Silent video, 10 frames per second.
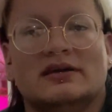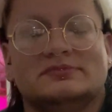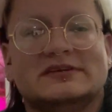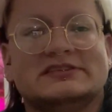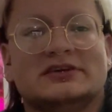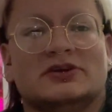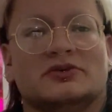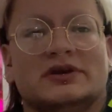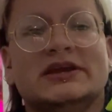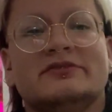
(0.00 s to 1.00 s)
It's basically the
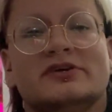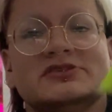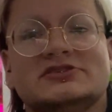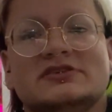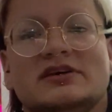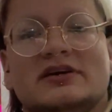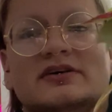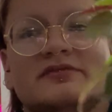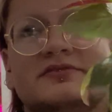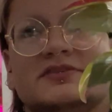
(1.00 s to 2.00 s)
green version
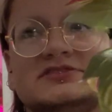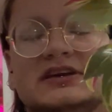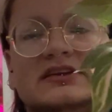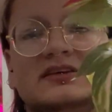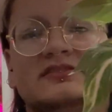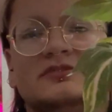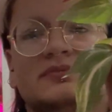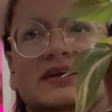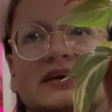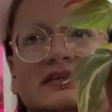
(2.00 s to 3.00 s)
of the chicken gizzard
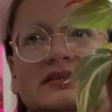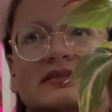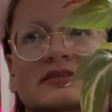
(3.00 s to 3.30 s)
plant,